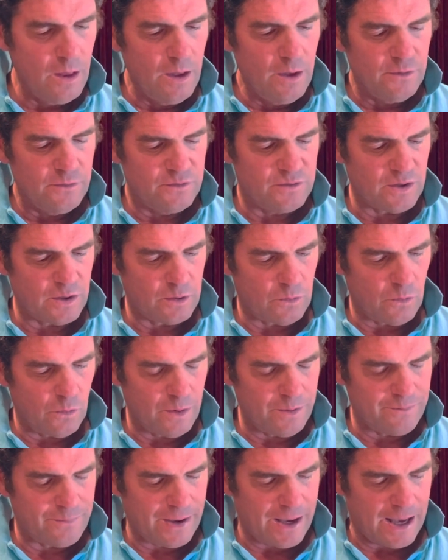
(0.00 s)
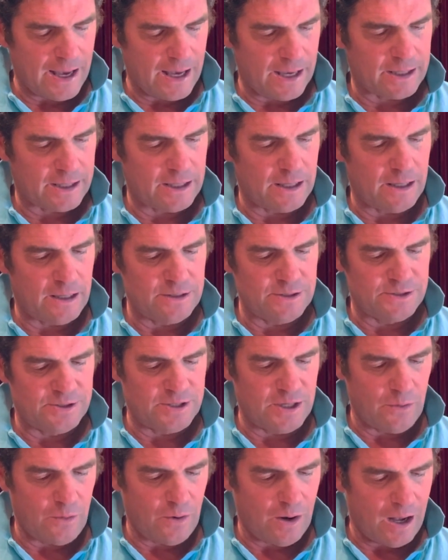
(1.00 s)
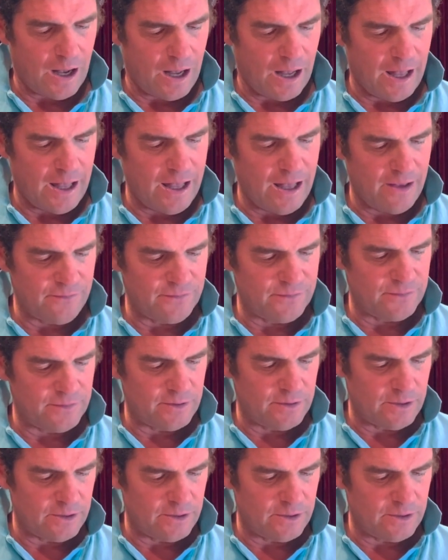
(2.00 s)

So going back, so I have